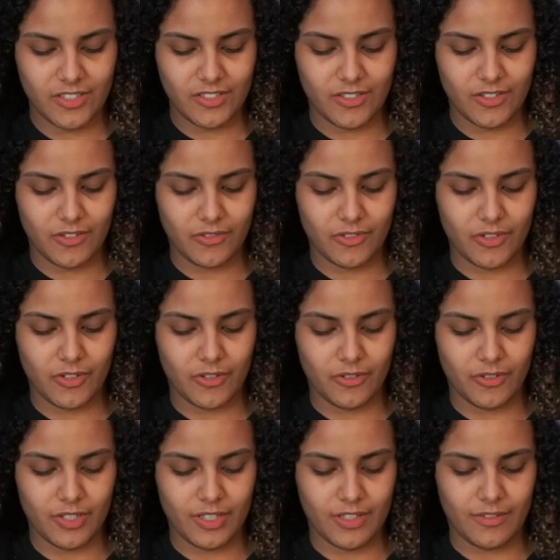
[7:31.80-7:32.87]
Don't
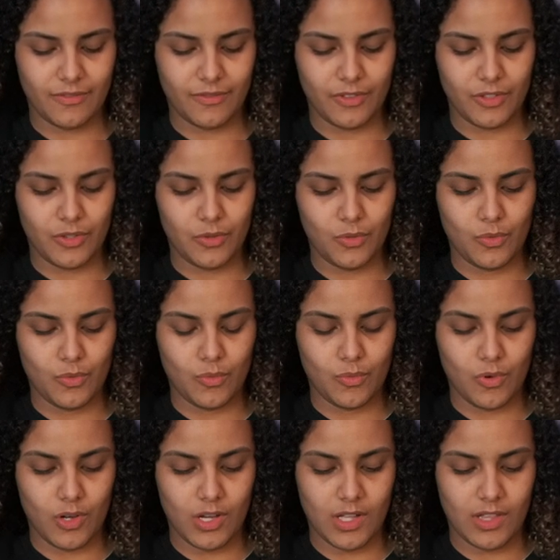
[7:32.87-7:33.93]
know if you
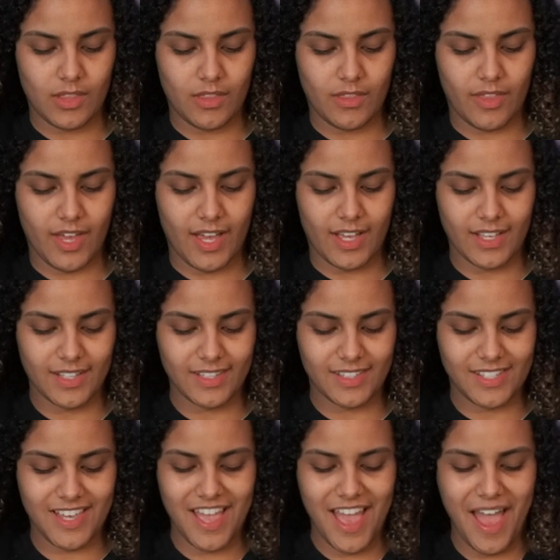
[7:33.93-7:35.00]
want that
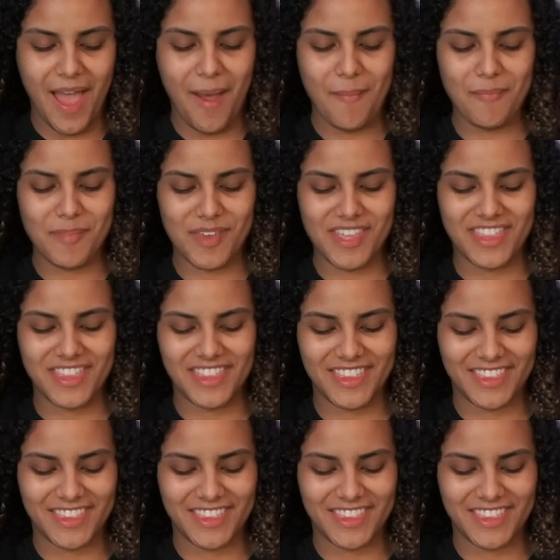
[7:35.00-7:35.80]
to happen.